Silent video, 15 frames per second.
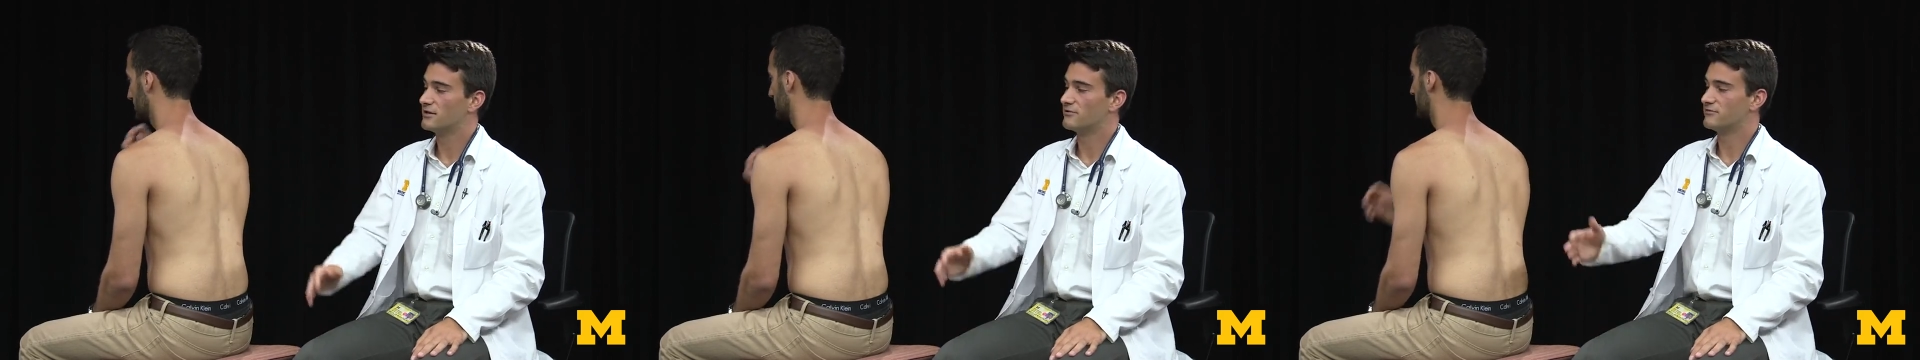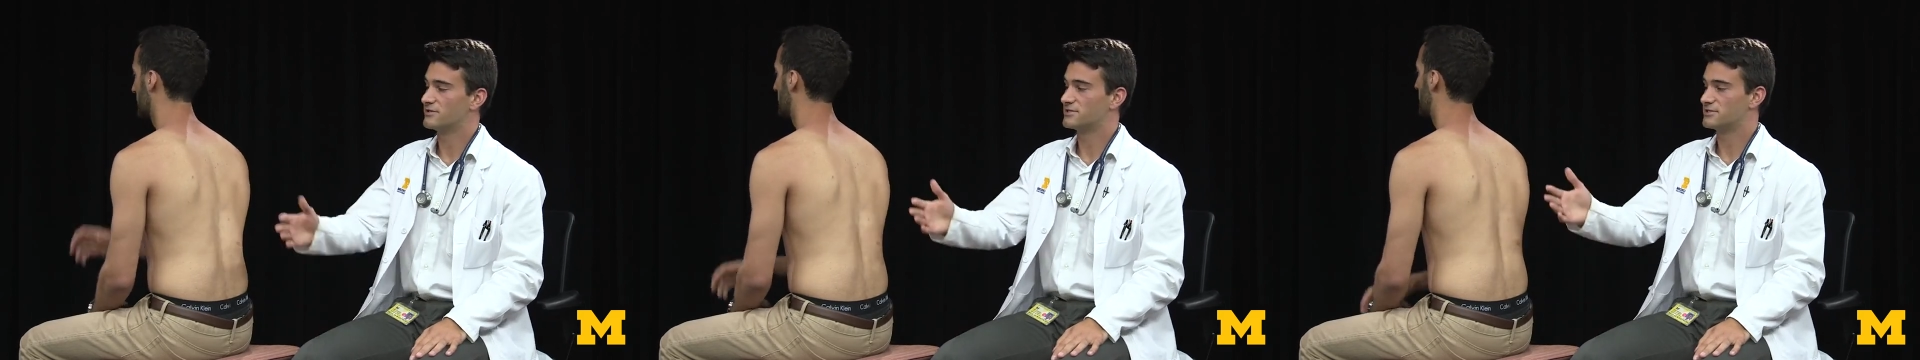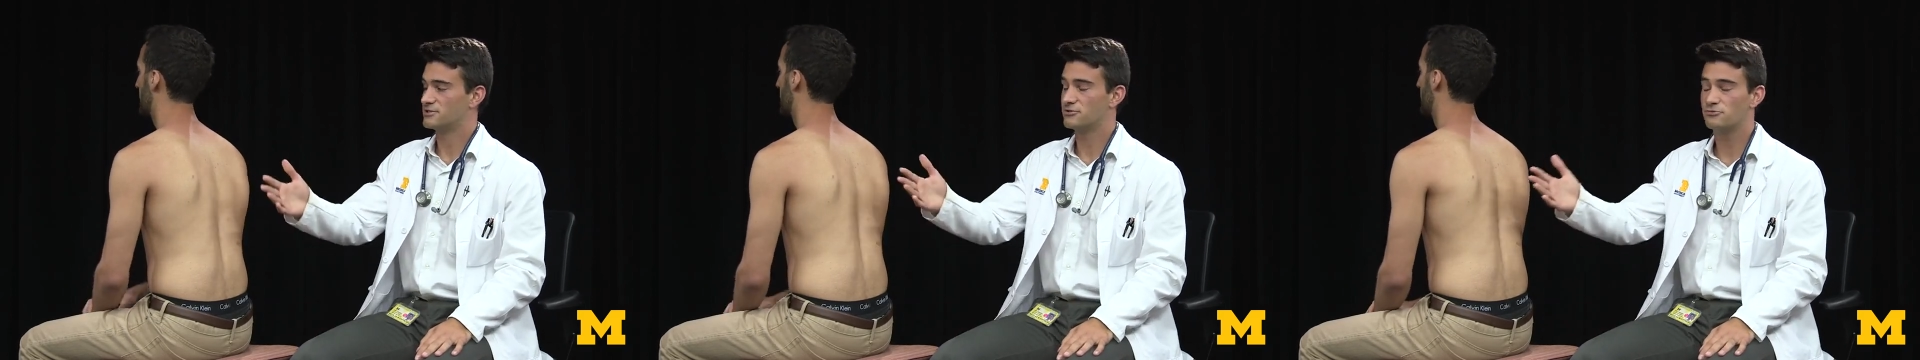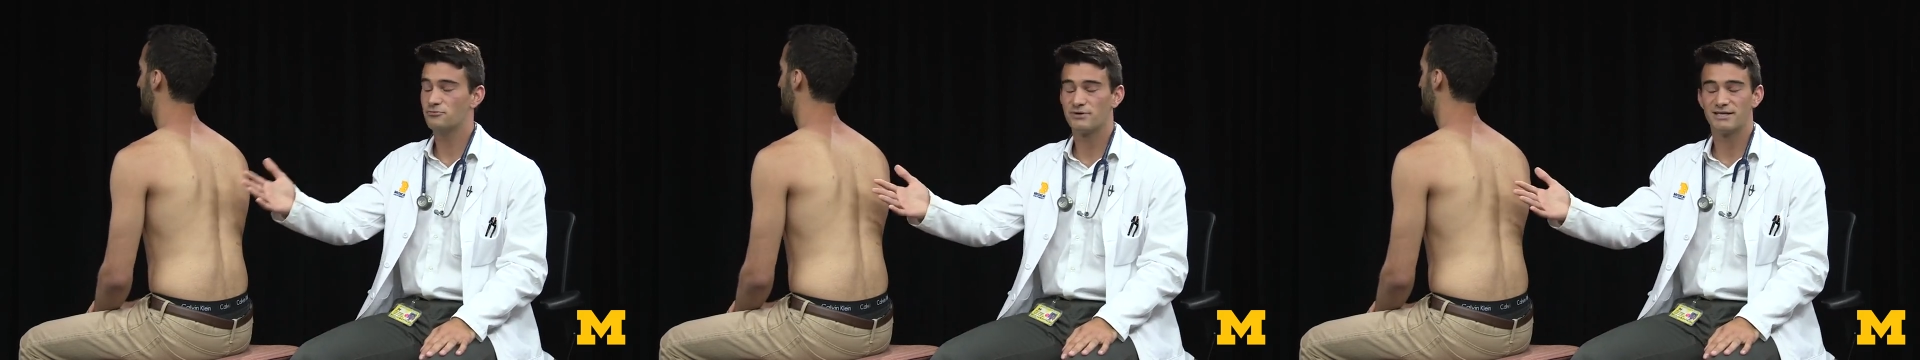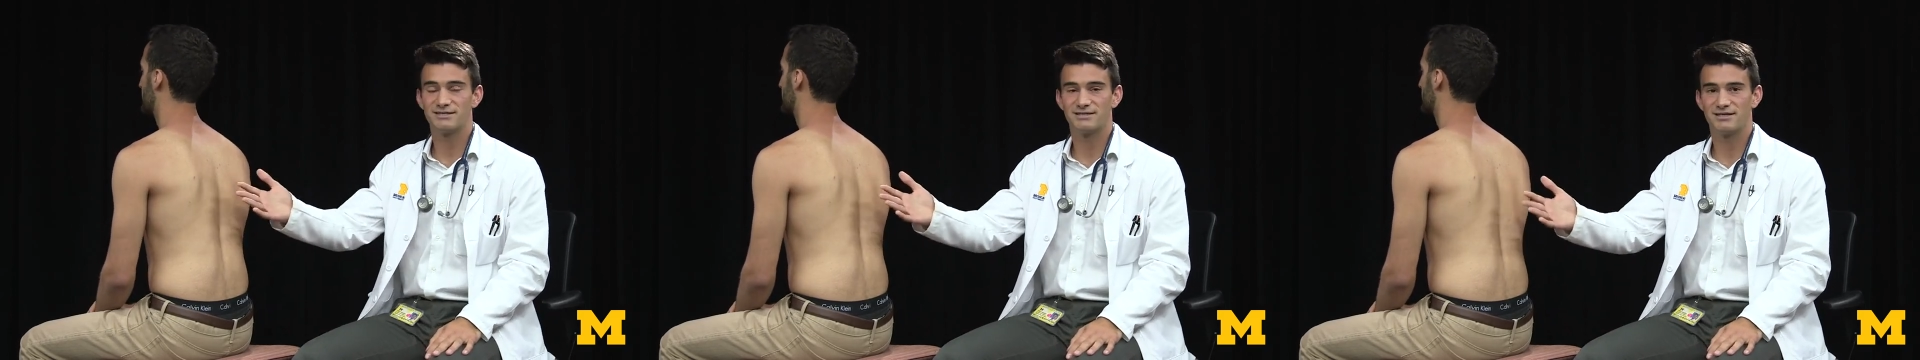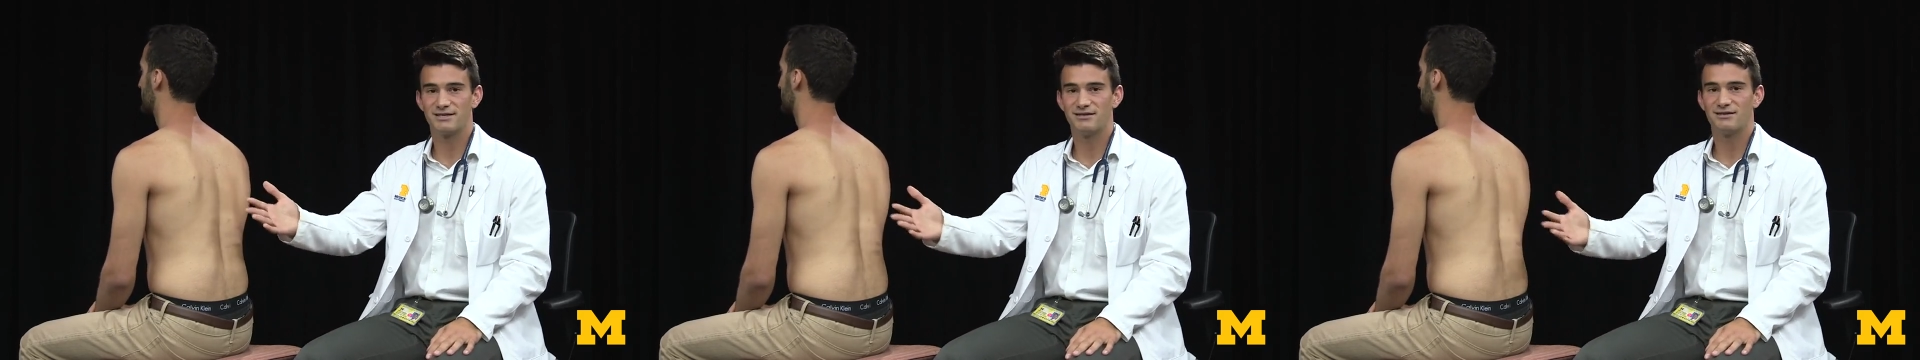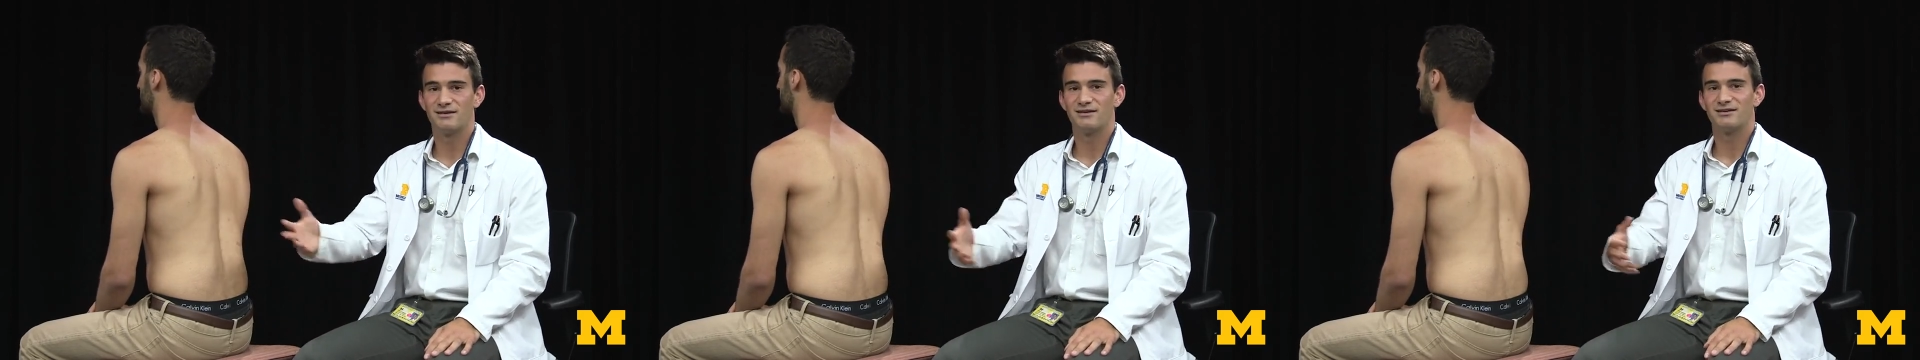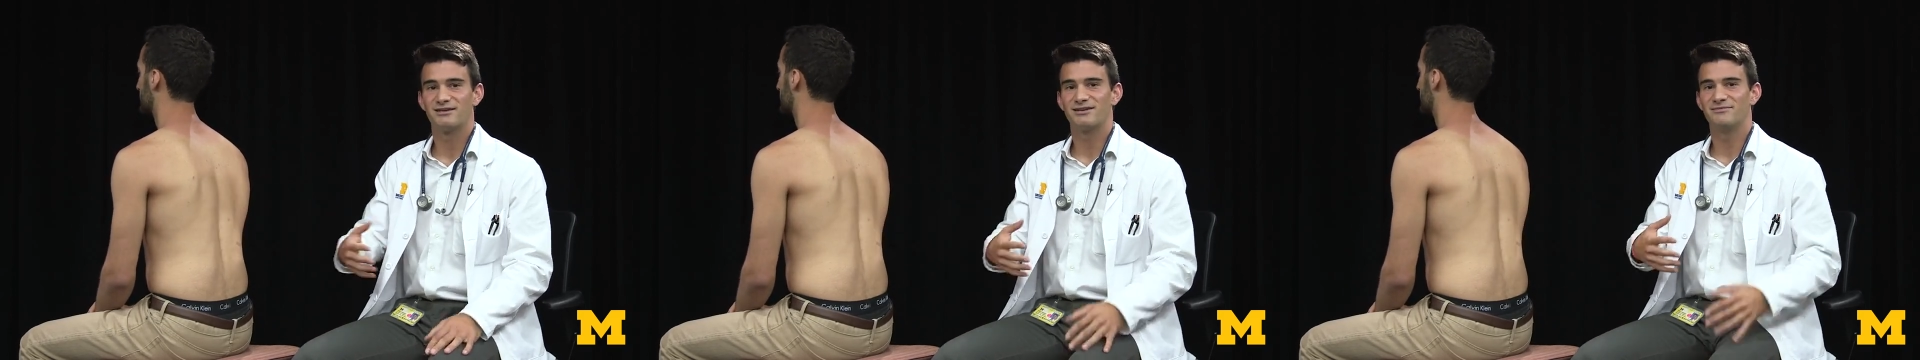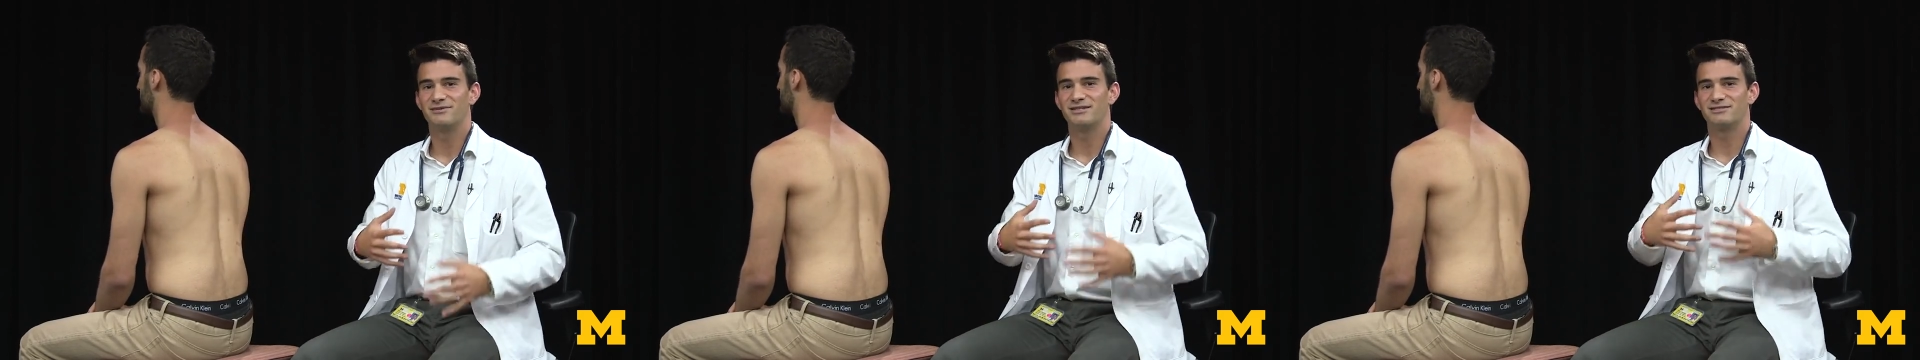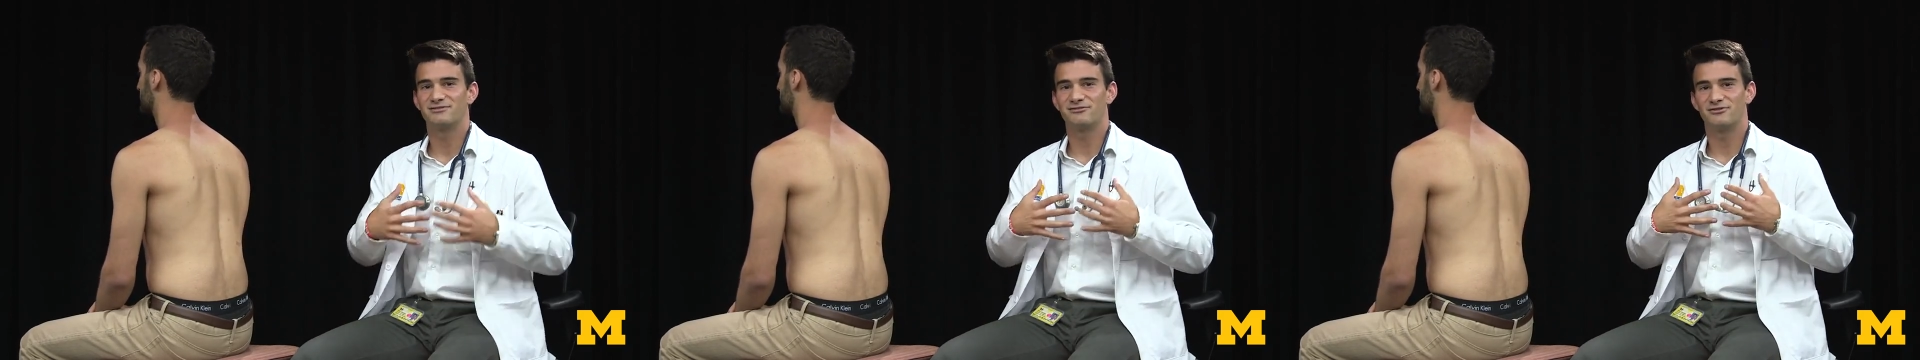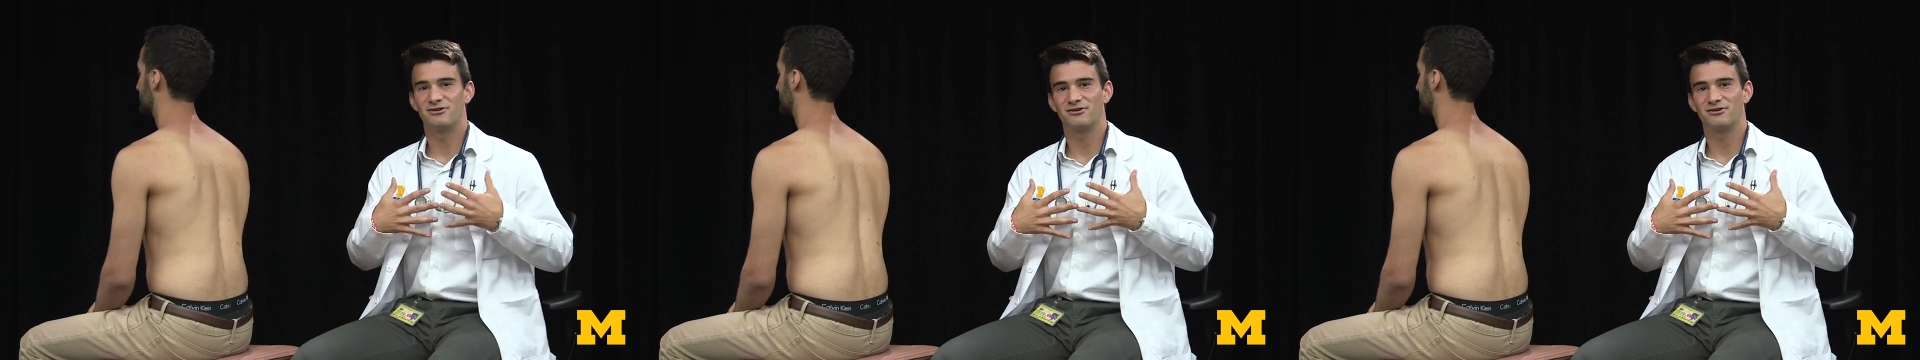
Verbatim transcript: If it's too resonant, it means their